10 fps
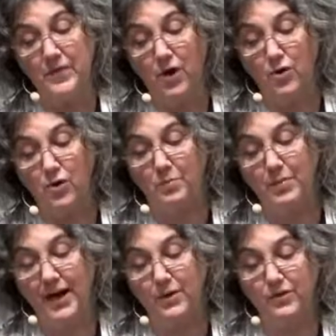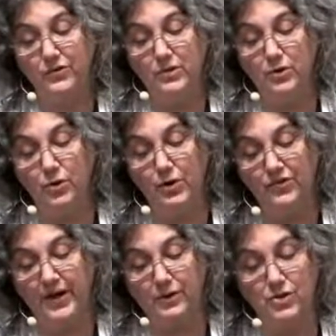hold the power to increase
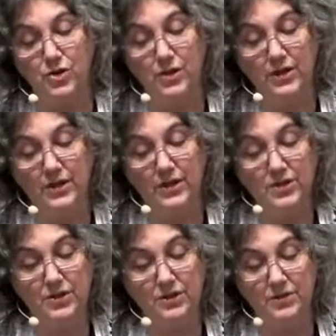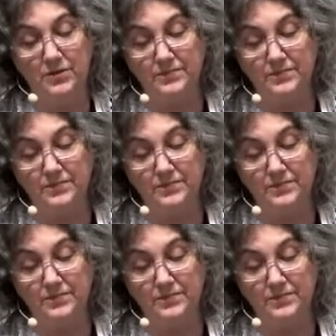our joy in the eternal.